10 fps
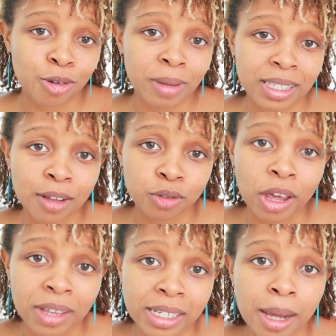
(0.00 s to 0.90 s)
known myself to
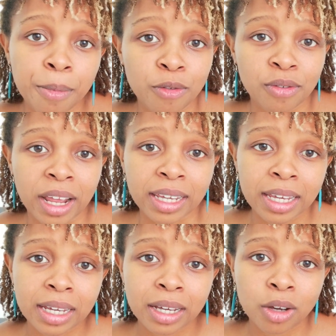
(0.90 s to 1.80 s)
have that type of
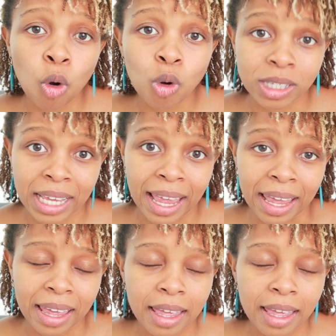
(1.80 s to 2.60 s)
like coarse hair,